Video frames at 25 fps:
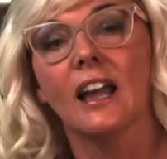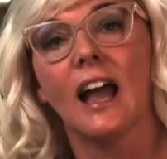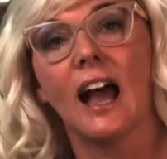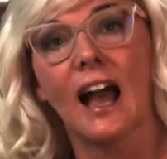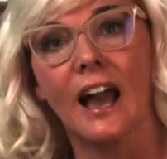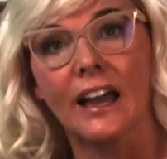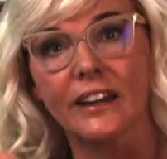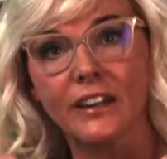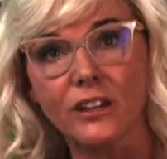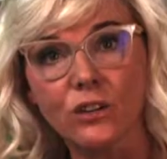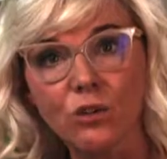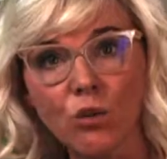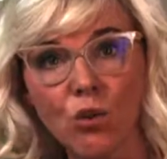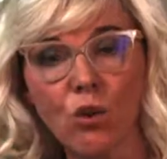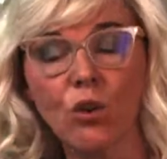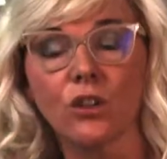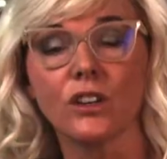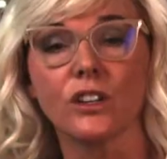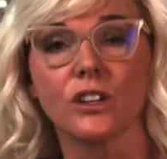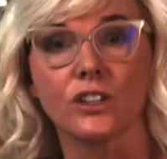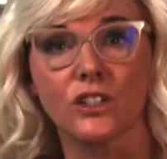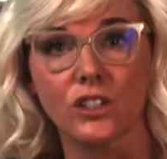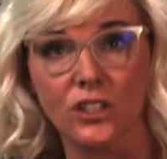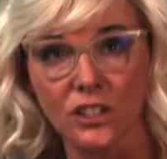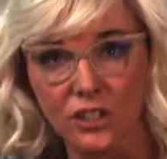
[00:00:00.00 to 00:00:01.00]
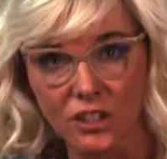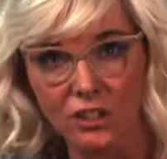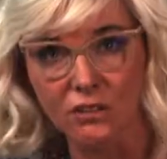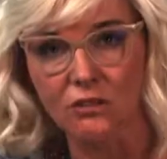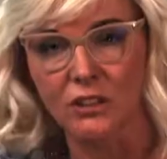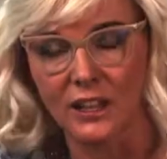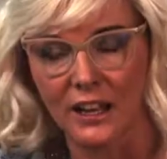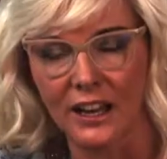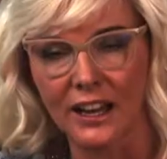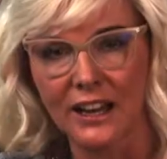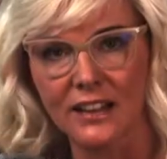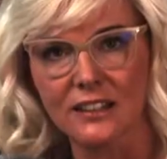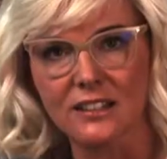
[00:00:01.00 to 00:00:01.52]
And in order to do
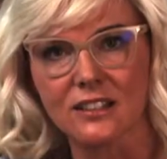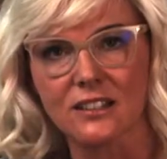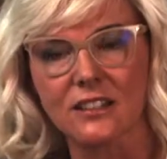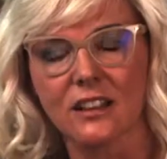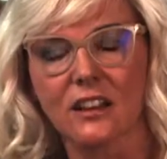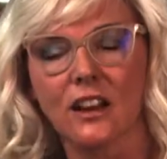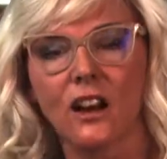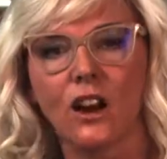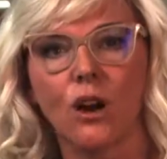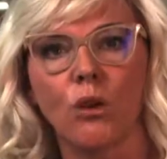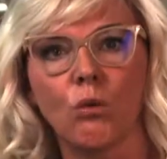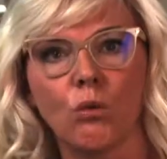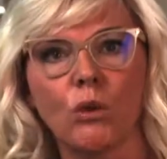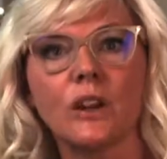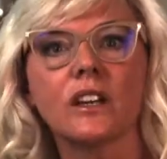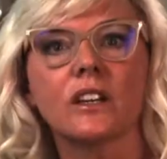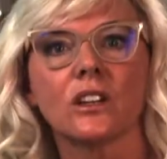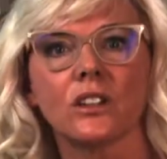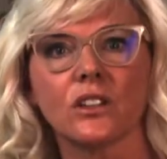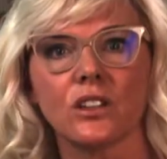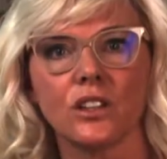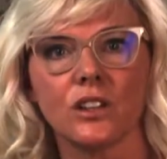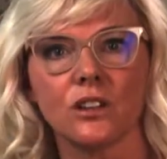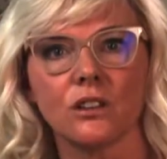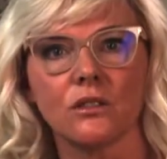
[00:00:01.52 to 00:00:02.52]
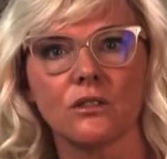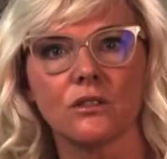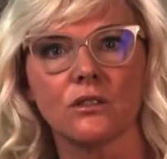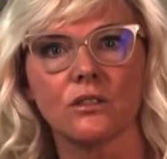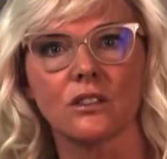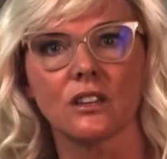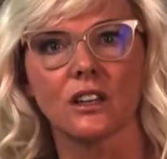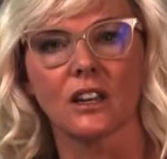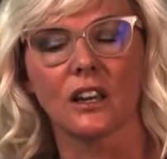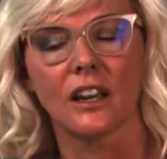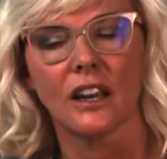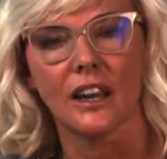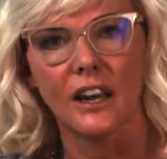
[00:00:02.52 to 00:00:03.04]
that, we can use
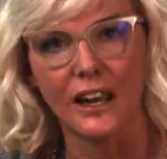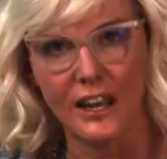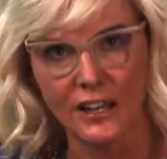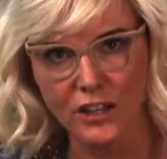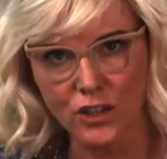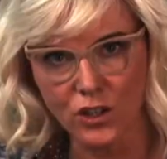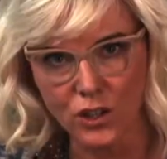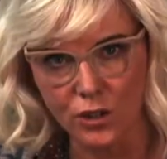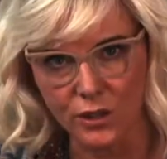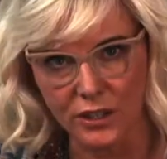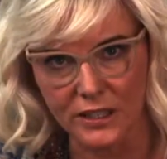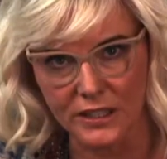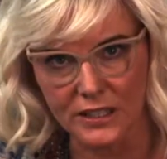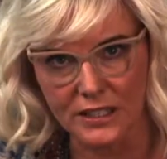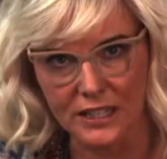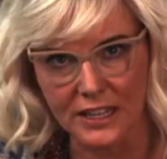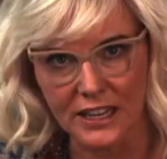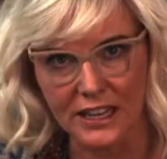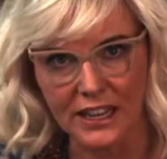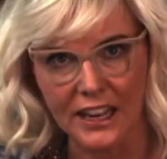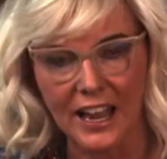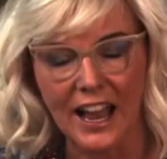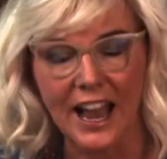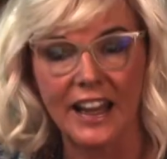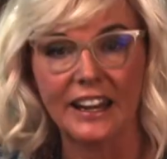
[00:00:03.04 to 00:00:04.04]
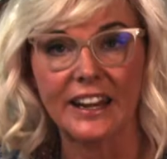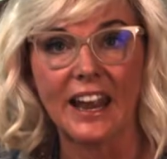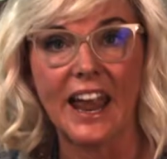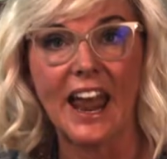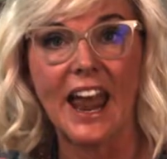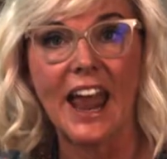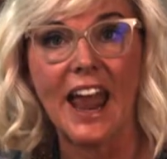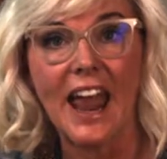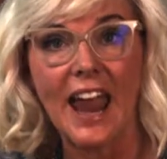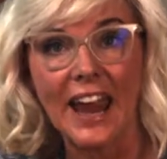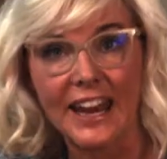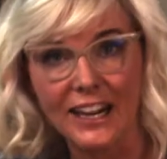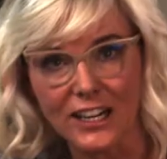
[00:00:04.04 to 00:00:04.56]
intrinsic and
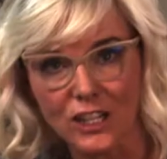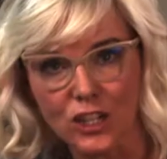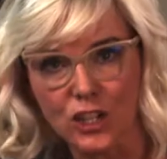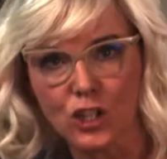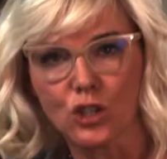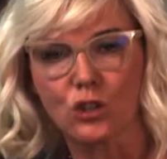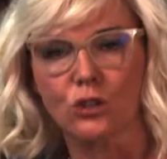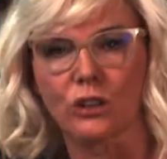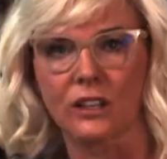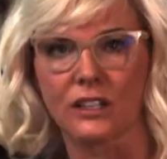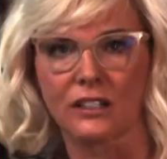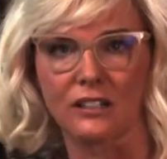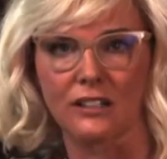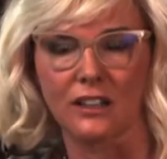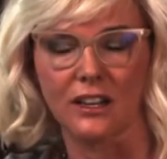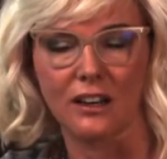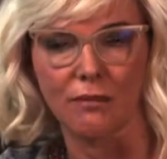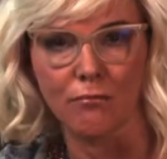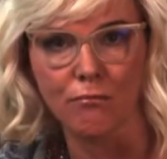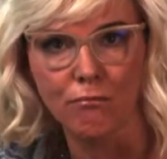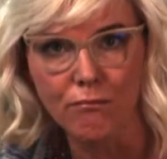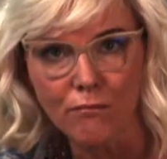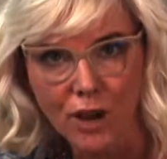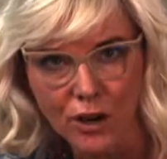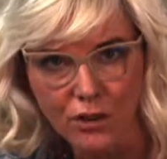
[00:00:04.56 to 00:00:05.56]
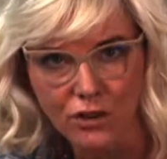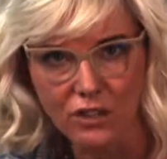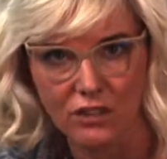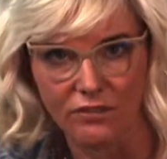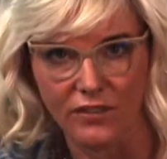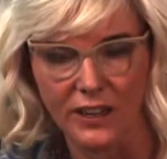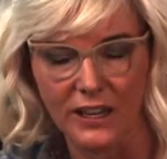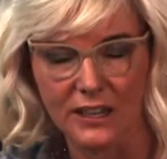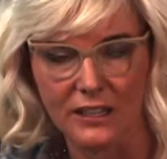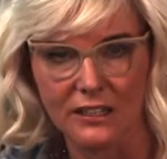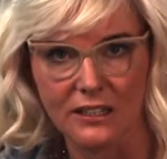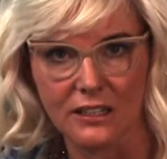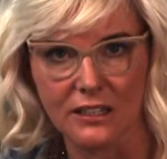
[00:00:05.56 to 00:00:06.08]
extrinsic
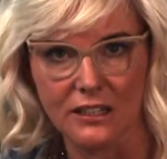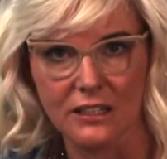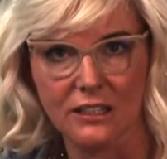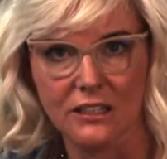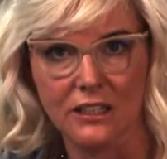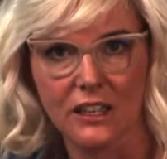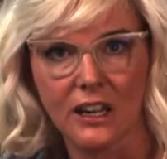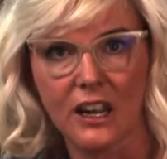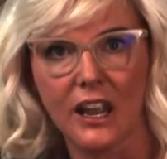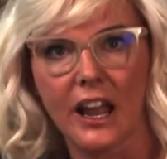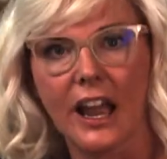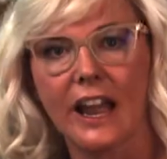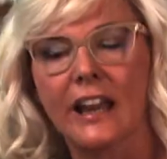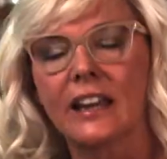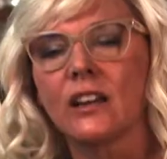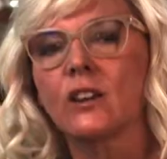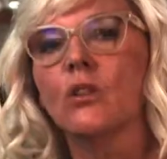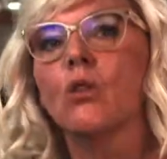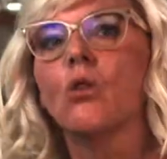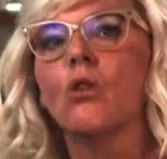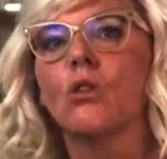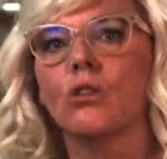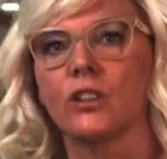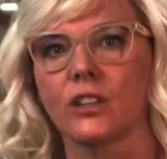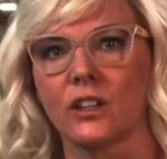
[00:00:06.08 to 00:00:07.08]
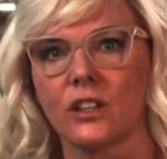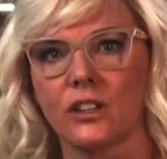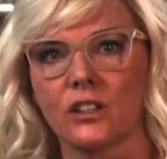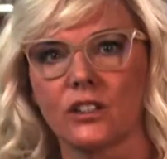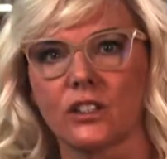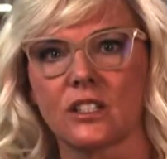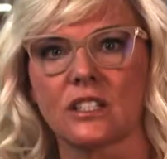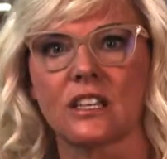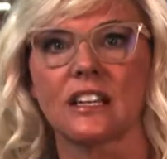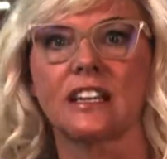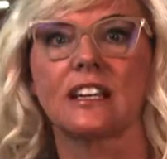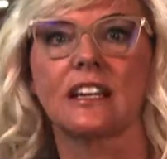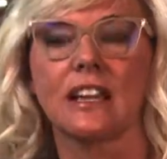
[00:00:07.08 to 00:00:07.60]
motivators in order
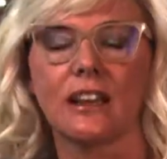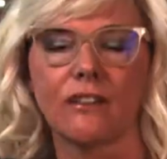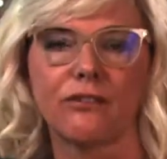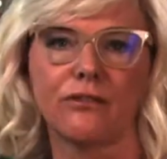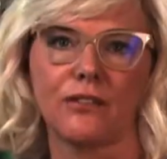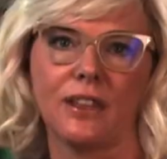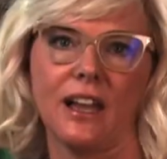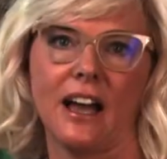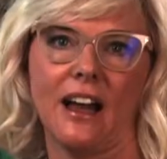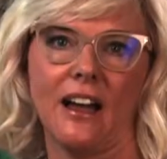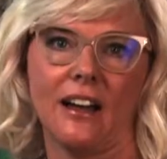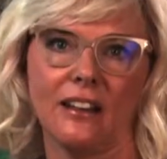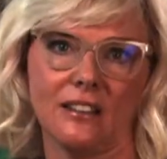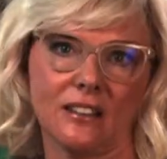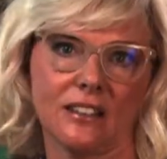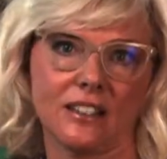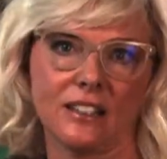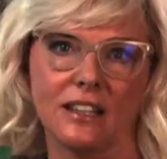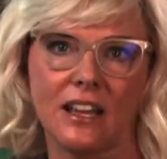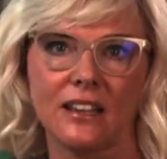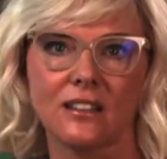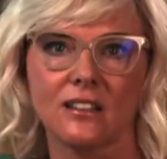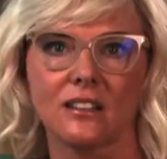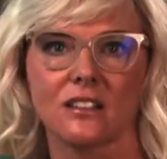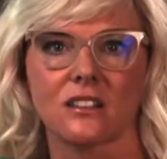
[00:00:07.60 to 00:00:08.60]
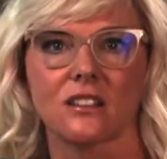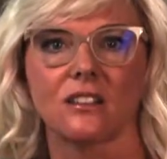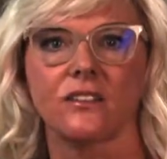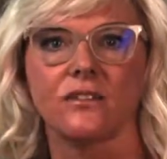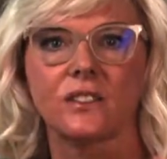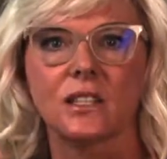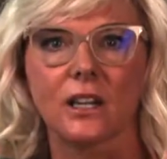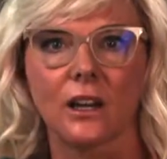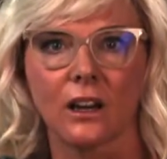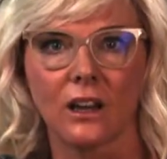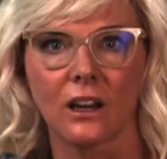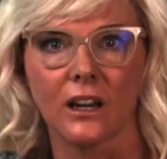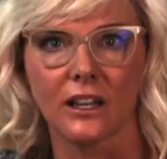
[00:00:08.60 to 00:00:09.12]
to give that sense of
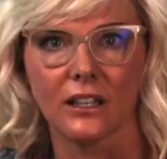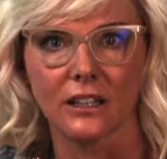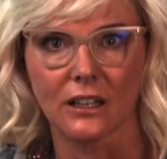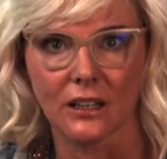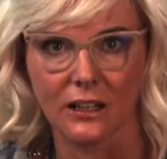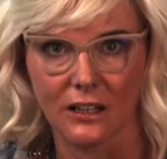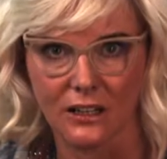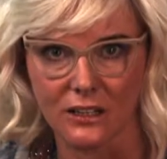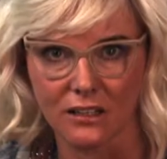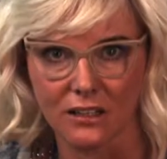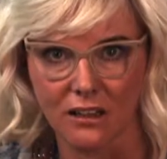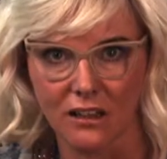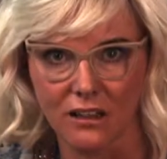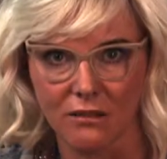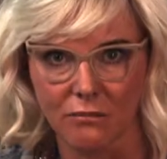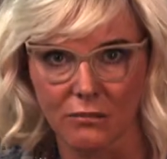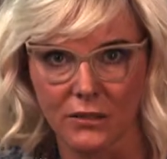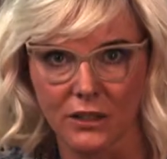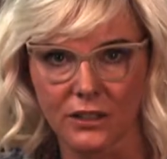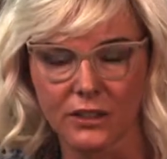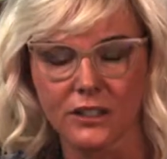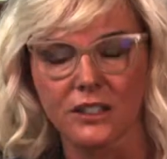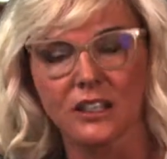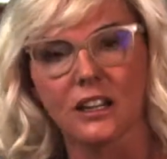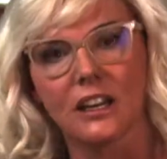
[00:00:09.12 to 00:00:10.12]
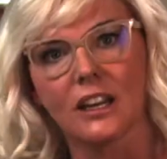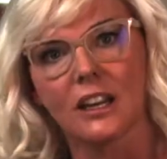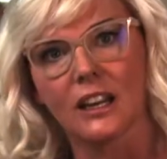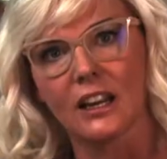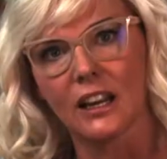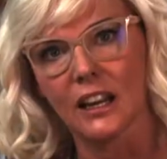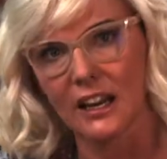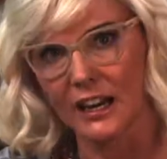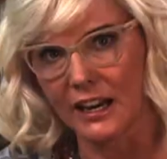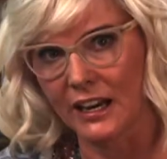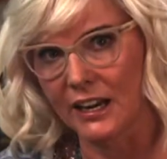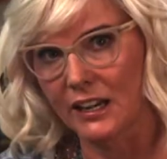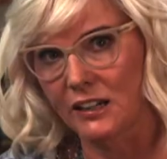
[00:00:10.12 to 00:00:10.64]
delight and excitement
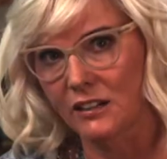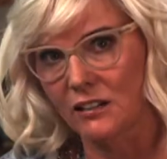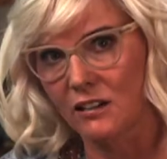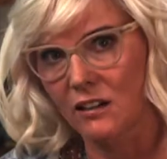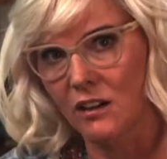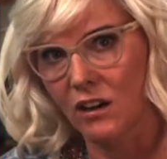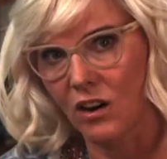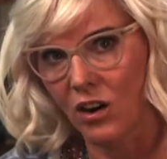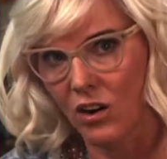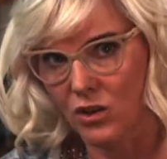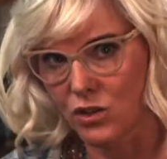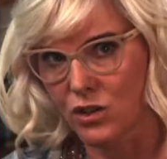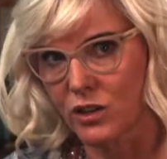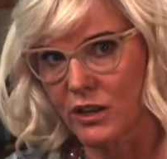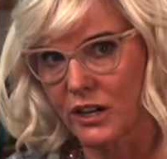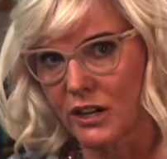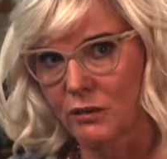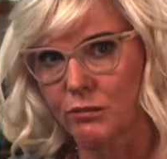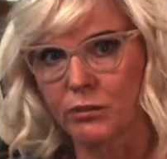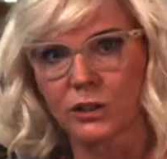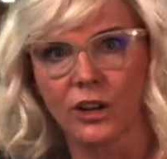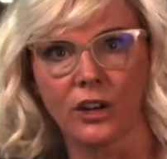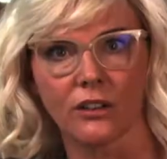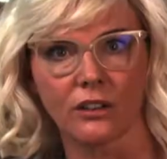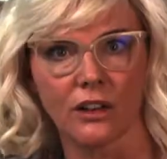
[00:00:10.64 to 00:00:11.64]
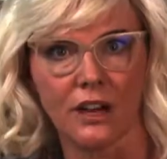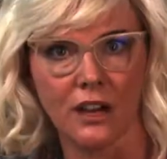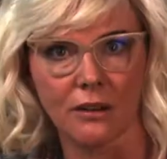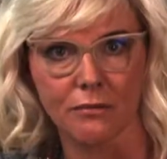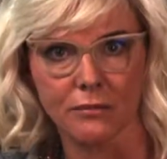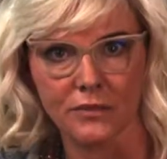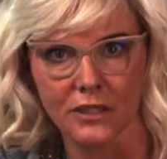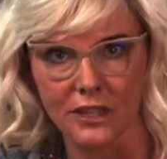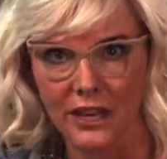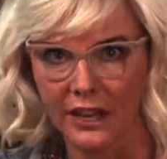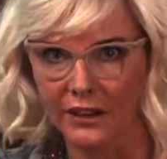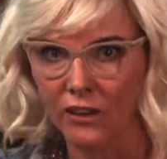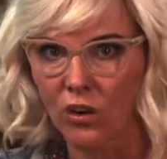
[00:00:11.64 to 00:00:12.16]
in our training
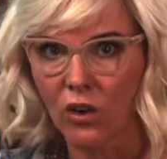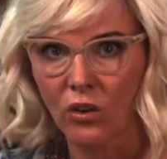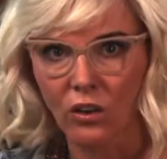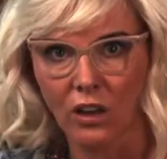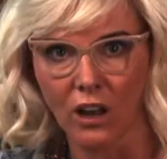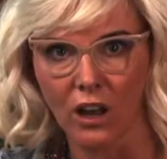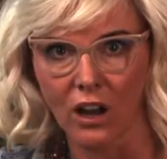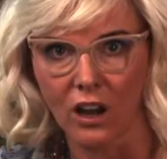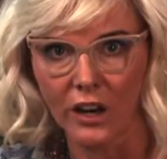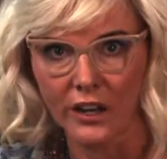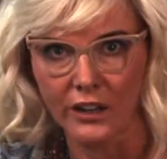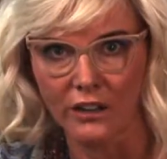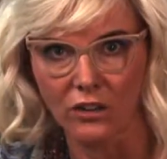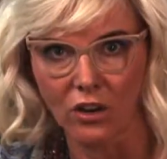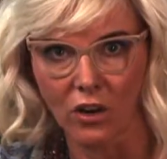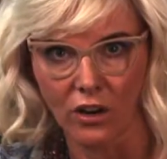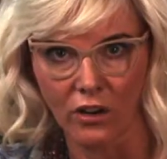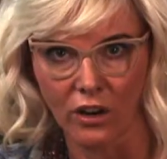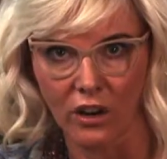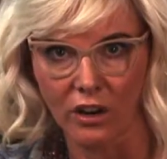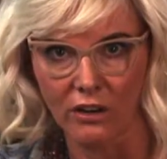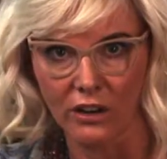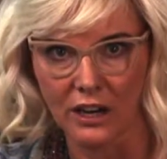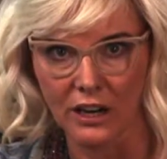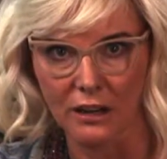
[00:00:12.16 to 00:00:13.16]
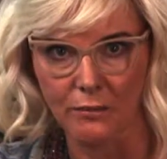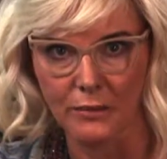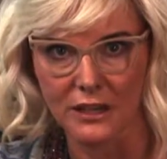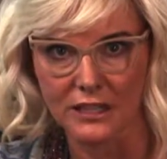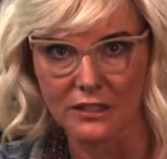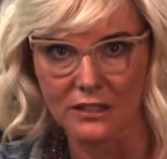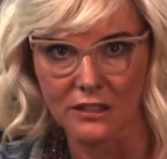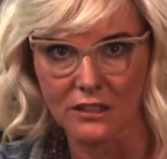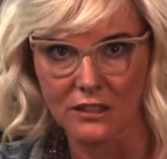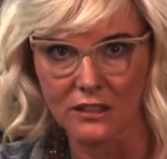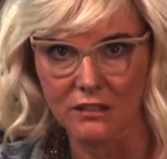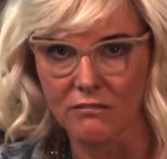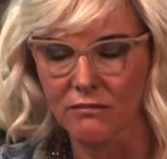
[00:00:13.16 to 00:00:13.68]
programs and online on our
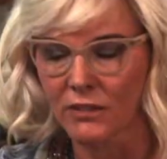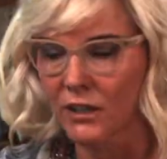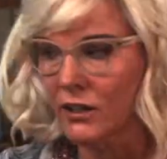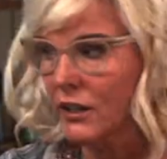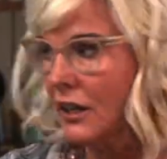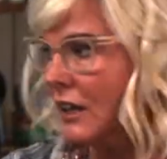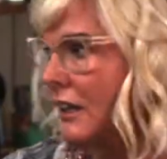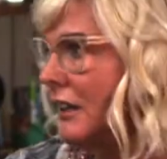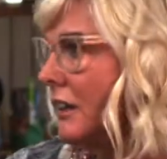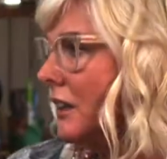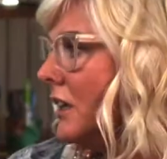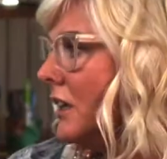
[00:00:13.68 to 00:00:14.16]
LMSs, okay?